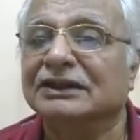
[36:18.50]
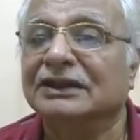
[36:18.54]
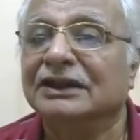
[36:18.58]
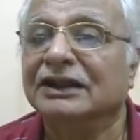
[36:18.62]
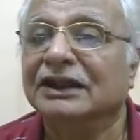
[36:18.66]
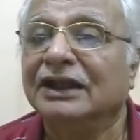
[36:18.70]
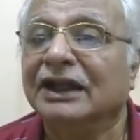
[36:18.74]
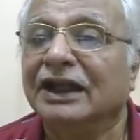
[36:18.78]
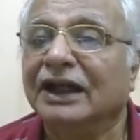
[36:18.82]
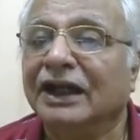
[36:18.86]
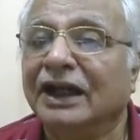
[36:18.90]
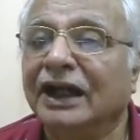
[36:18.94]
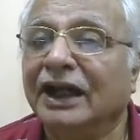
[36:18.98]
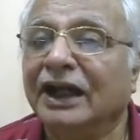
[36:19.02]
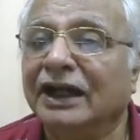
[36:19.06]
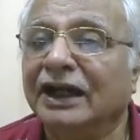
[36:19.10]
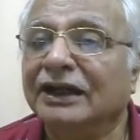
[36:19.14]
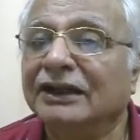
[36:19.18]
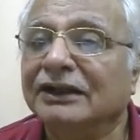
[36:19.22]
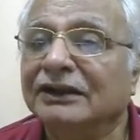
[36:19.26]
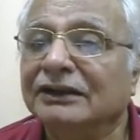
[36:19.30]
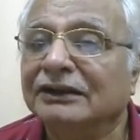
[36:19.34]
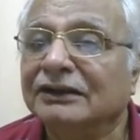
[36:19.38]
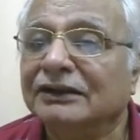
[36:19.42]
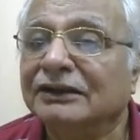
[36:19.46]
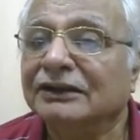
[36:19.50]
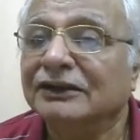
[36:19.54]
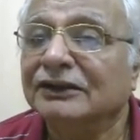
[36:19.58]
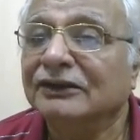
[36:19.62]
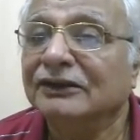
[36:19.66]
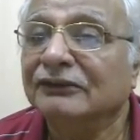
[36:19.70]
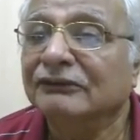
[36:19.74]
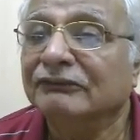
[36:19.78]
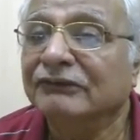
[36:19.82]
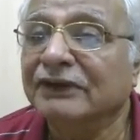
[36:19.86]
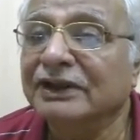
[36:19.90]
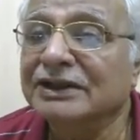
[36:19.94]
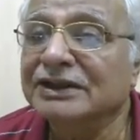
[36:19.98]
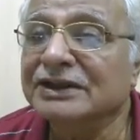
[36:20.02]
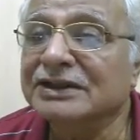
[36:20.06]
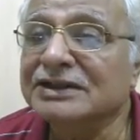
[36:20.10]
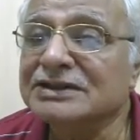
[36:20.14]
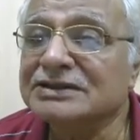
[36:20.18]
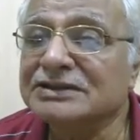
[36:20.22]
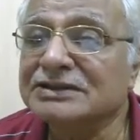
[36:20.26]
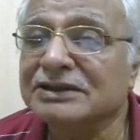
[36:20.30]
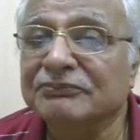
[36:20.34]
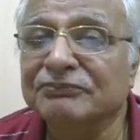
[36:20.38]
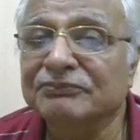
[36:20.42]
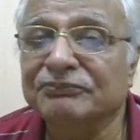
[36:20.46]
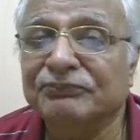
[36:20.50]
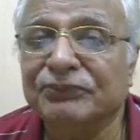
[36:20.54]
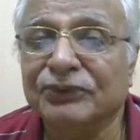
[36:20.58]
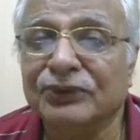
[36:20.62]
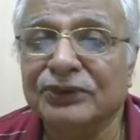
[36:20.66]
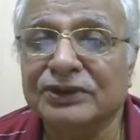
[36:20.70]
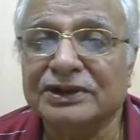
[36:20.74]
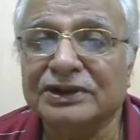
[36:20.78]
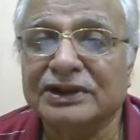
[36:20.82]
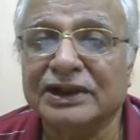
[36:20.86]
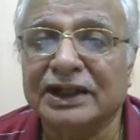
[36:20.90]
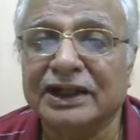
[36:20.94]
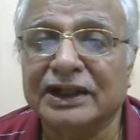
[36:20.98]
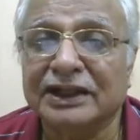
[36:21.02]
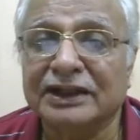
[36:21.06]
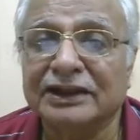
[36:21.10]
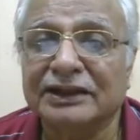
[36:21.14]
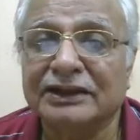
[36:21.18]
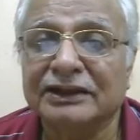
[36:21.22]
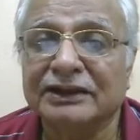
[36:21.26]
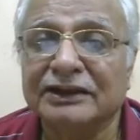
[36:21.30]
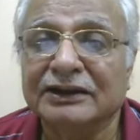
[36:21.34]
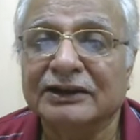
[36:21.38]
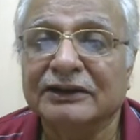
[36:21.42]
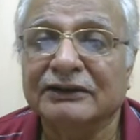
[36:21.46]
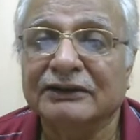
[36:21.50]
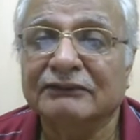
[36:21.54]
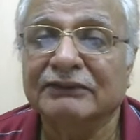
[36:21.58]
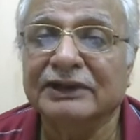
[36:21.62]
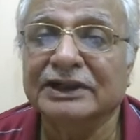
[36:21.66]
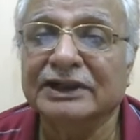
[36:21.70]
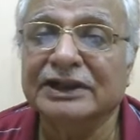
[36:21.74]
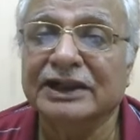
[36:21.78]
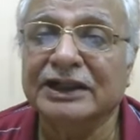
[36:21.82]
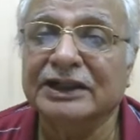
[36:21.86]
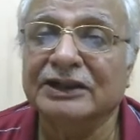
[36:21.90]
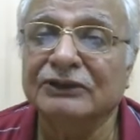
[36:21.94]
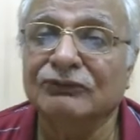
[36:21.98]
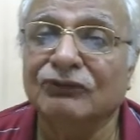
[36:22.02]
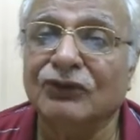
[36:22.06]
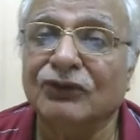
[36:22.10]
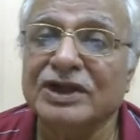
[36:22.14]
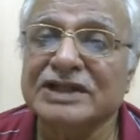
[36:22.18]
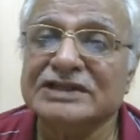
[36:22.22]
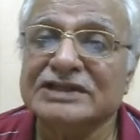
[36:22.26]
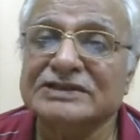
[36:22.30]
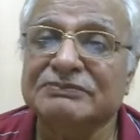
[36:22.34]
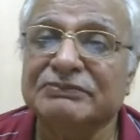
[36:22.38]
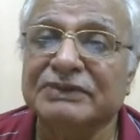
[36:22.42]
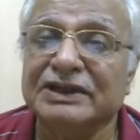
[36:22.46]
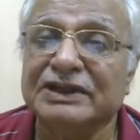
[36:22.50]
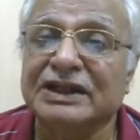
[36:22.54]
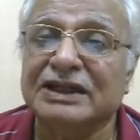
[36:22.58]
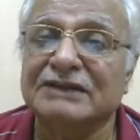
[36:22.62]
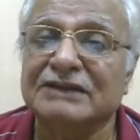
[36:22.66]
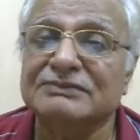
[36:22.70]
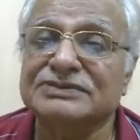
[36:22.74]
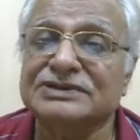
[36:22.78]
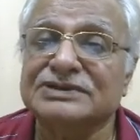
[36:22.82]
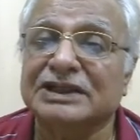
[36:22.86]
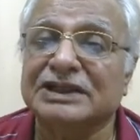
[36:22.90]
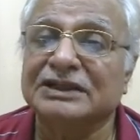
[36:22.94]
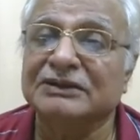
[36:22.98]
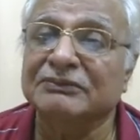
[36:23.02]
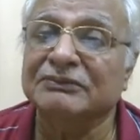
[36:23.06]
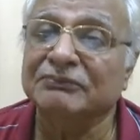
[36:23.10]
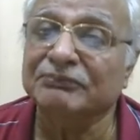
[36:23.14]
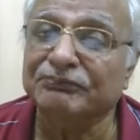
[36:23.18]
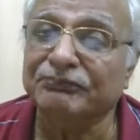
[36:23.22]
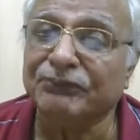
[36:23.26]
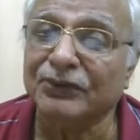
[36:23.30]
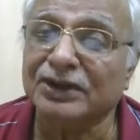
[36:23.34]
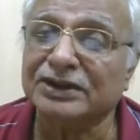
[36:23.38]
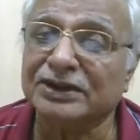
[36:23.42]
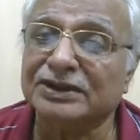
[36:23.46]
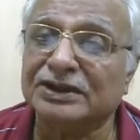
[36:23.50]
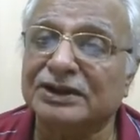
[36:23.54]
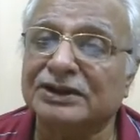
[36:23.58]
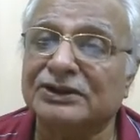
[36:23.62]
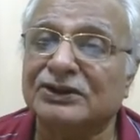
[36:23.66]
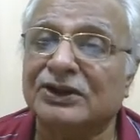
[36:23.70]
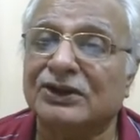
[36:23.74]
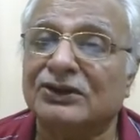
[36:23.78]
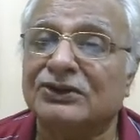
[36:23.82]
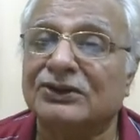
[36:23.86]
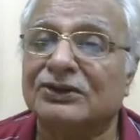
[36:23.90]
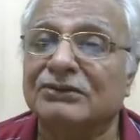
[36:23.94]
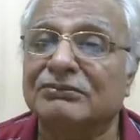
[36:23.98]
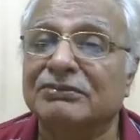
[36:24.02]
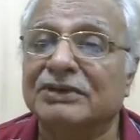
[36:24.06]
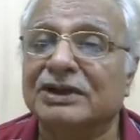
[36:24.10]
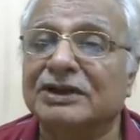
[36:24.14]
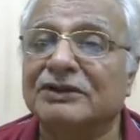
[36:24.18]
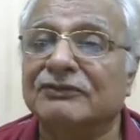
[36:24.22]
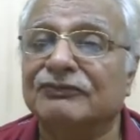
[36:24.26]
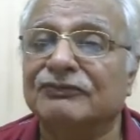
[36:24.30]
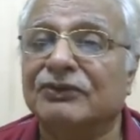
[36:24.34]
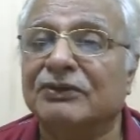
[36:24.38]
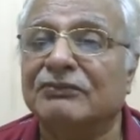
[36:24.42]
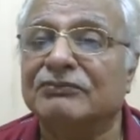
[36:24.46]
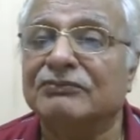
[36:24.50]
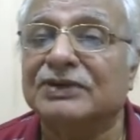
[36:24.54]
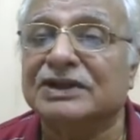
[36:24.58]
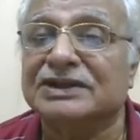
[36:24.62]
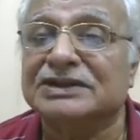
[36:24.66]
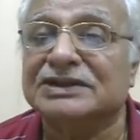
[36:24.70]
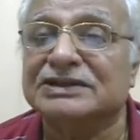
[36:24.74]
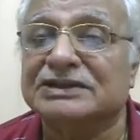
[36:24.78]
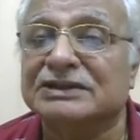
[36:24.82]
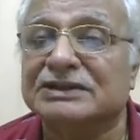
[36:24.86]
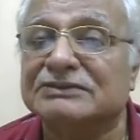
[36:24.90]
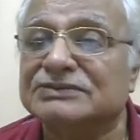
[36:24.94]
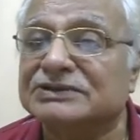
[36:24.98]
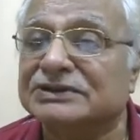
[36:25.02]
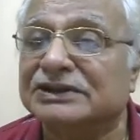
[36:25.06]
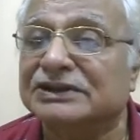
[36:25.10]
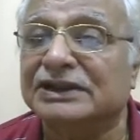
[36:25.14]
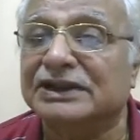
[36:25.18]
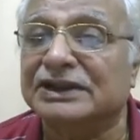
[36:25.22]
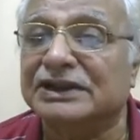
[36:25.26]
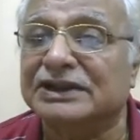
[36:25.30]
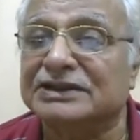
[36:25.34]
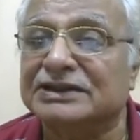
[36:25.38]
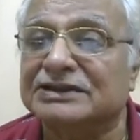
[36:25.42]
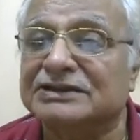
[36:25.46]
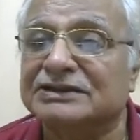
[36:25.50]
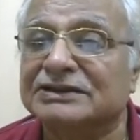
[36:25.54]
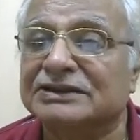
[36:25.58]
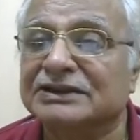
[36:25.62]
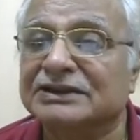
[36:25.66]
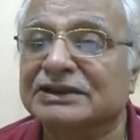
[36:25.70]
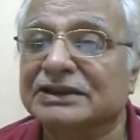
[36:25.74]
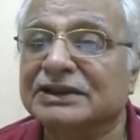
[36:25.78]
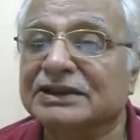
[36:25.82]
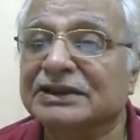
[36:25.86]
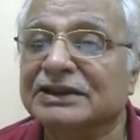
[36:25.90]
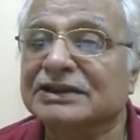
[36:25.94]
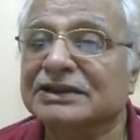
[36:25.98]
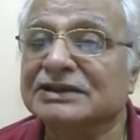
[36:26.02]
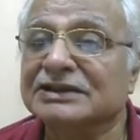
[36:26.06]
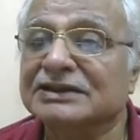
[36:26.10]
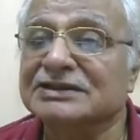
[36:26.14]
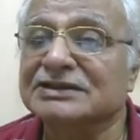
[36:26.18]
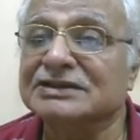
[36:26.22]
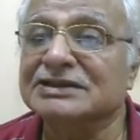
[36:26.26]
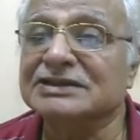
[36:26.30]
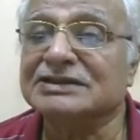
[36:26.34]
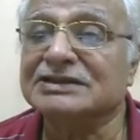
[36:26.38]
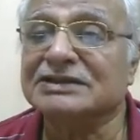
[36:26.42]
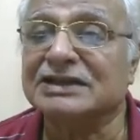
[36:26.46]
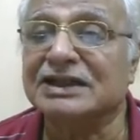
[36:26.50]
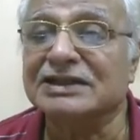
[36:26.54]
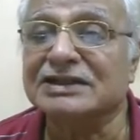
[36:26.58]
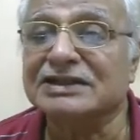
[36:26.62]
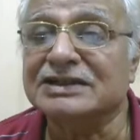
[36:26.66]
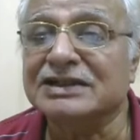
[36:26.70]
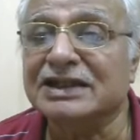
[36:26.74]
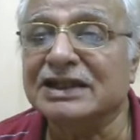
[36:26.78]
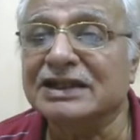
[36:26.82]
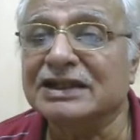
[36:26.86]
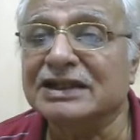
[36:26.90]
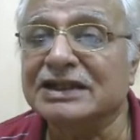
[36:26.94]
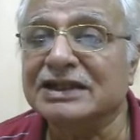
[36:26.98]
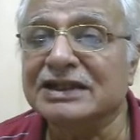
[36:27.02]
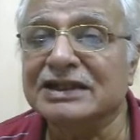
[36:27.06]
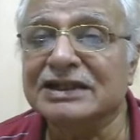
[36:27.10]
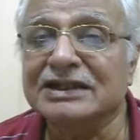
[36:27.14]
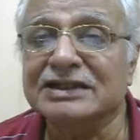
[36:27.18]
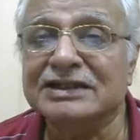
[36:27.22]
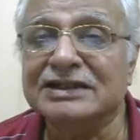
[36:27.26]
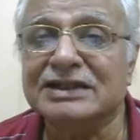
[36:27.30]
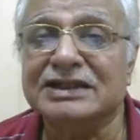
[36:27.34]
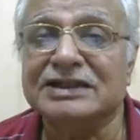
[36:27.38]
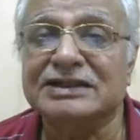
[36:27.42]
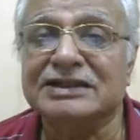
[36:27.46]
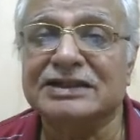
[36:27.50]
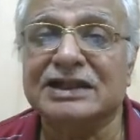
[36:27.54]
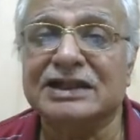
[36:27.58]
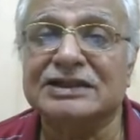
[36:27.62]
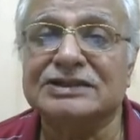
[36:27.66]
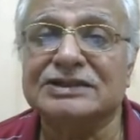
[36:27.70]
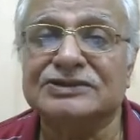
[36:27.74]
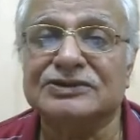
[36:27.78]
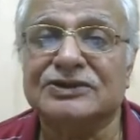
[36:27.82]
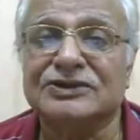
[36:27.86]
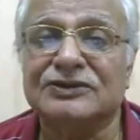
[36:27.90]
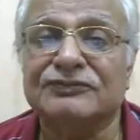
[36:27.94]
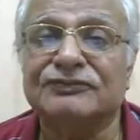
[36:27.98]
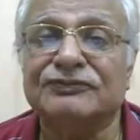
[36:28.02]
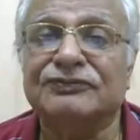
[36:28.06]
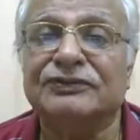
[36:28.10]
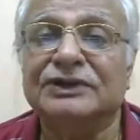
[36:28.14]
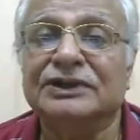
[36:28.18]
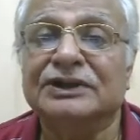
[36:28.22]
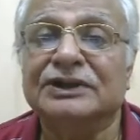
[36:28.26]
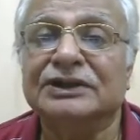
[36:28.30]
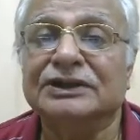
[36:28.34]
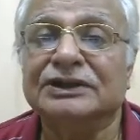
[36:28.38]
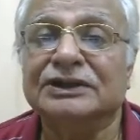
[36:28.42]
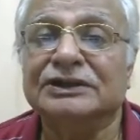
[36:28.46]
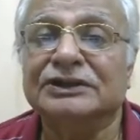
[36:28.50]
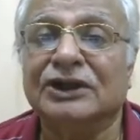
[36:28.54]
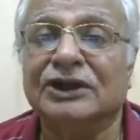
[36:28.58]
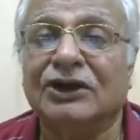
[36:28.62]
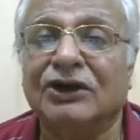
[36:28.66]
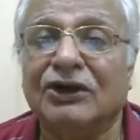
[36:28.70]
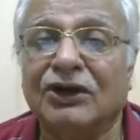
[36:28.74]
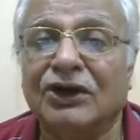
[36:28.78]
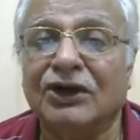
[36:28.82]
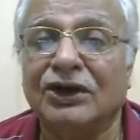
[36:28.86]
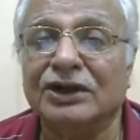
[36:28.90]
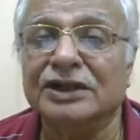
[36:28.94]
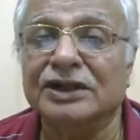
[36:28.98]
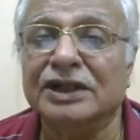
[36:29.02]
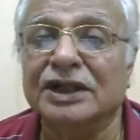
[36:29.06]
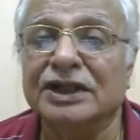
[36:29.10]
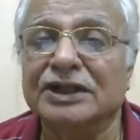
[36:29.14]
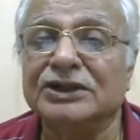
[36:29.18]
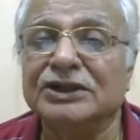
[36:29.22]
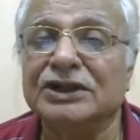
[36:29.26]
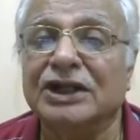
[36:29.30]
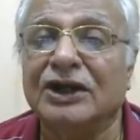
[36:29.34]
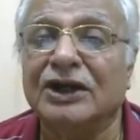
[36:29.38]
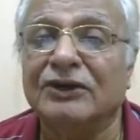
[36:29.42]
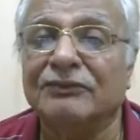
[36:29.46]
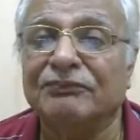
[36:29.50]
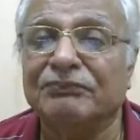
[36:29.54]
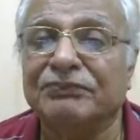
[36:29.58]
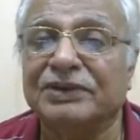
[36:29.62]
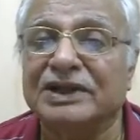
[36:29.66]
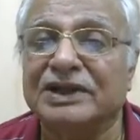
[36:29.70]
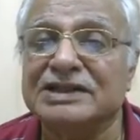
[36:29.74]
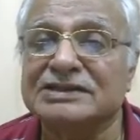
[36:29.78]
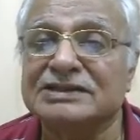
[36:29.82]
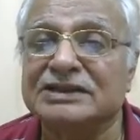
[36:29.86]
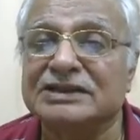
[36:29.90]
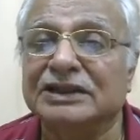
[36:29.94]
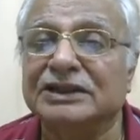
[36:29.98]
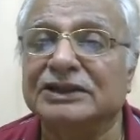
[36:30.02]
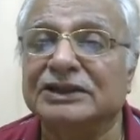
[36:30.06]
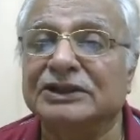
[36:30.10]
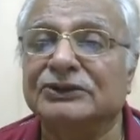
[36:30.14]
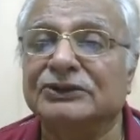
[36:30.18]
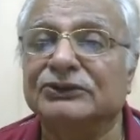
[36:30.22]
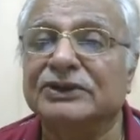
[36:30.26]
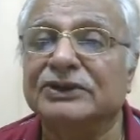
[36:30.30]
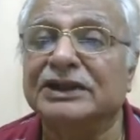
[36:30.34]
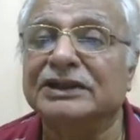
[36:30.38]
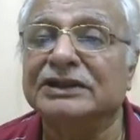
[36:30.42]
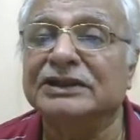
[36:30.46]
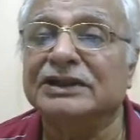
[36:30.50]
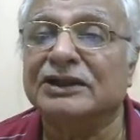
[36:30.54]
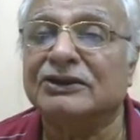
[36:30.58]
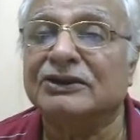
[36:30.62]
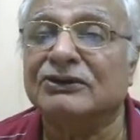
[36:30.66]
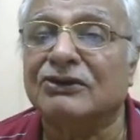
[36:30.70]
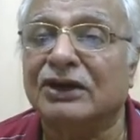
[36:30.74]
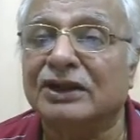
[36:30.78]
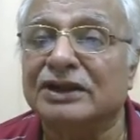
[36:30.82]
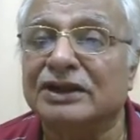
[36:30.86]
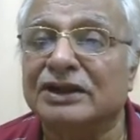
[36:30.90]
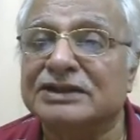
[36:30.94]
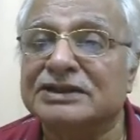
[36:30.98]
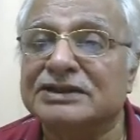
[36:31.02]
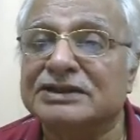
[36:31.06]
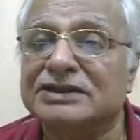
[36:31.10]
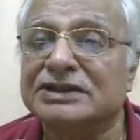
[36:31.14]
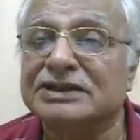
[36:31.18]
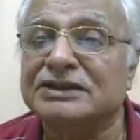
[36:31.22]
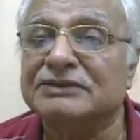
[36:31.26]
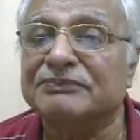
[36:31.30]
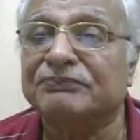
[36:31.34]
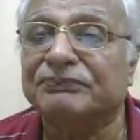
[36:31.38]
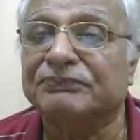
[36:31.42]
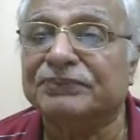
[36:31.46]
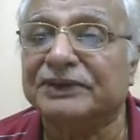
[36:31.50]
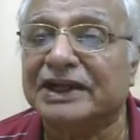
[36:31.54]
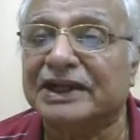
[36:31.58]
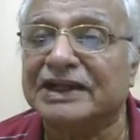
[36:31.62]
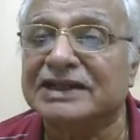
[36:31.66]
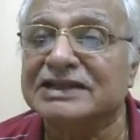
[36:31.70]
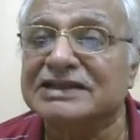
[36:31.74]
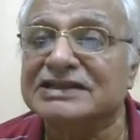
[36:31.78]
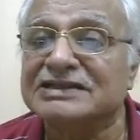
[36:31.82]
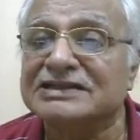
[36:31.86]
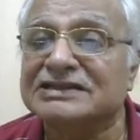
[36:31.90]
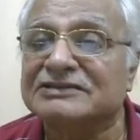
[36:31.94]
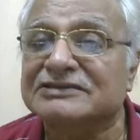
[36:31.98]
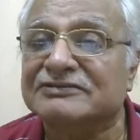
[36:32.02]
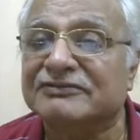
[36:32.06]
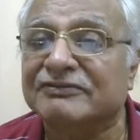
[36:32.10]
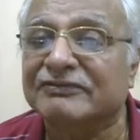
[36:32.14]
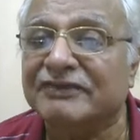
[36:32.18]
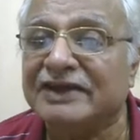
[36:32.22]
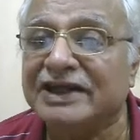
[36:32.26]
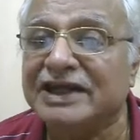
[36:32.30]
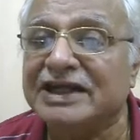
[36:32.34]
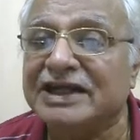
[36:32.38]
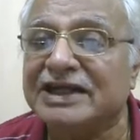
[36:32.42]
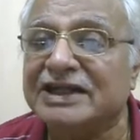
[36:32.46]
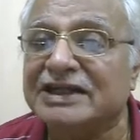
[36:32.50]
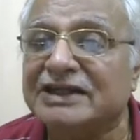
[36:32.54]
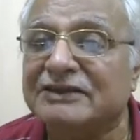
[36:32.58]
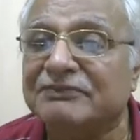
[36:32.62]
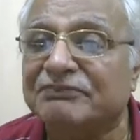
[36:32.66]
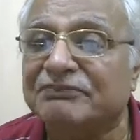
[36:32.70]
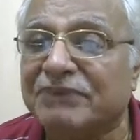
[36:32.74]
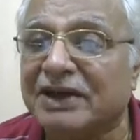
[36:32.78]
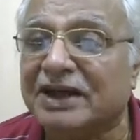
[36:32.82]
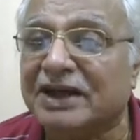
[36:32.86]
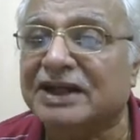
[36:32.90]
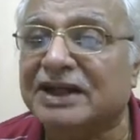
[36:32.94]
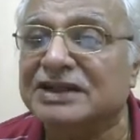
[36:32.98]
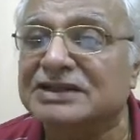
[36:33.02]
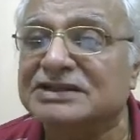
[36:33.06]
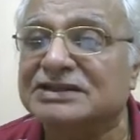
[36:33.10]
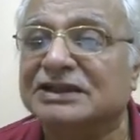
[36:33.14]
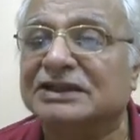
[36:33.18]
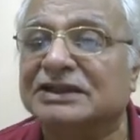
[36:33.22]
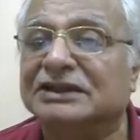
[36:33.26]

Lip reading: And when it is imported, when the invoice becomes an important document for customs clearance. This is containing details of the order you have placed, including the quality, price, weight, packaging.